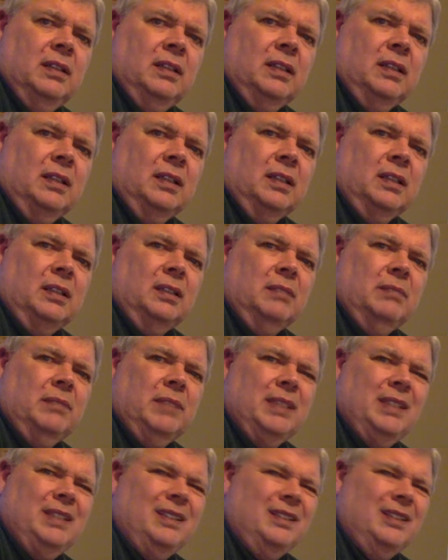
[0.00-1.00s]

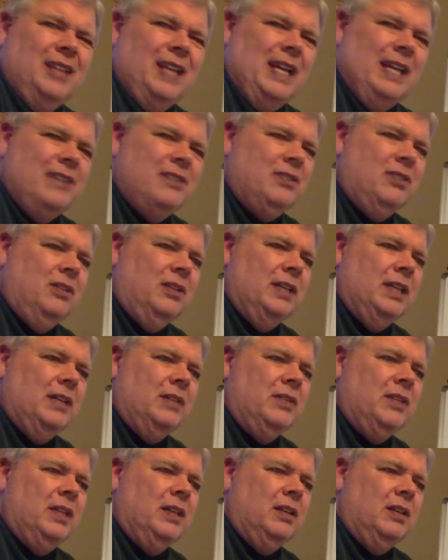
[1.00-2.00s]
It didn't last long. I
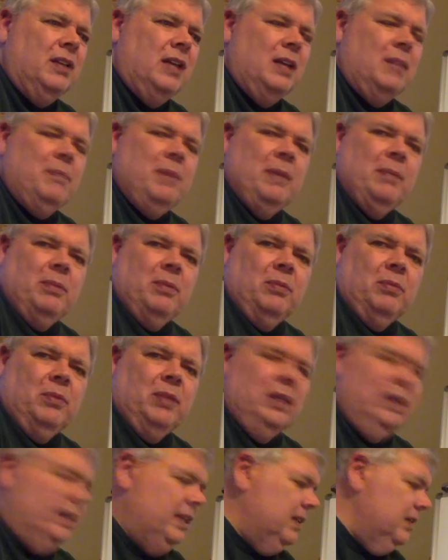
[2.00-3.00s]
don't think a lot of people
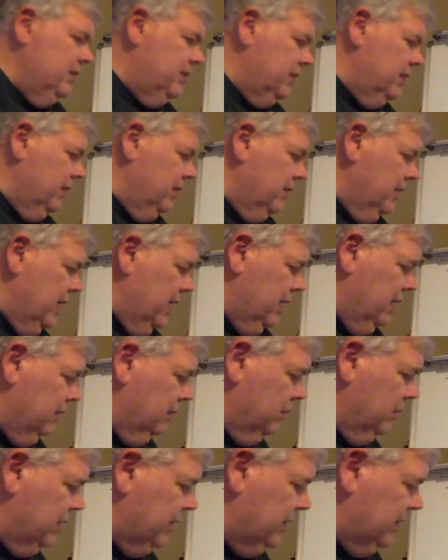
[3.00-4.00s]
really consider that a
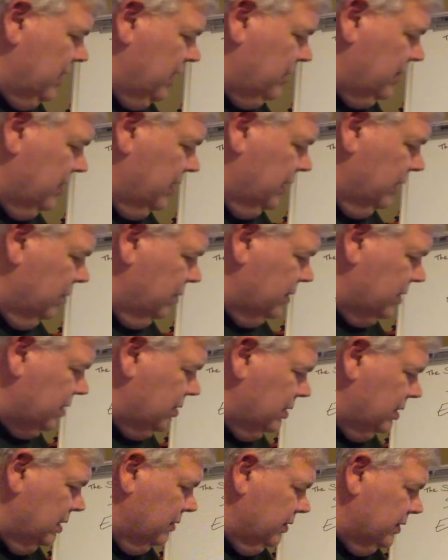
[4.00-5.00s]
recession. It was
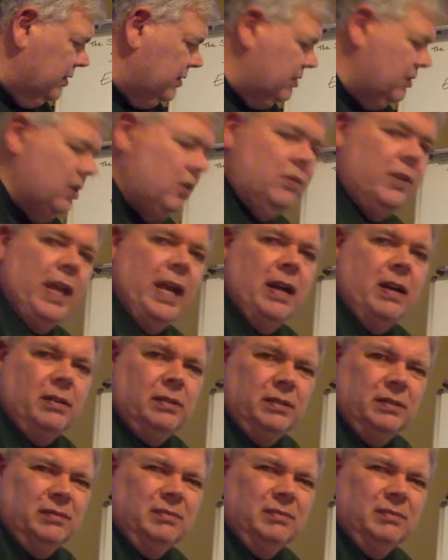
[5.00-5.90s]
part of a slowdown.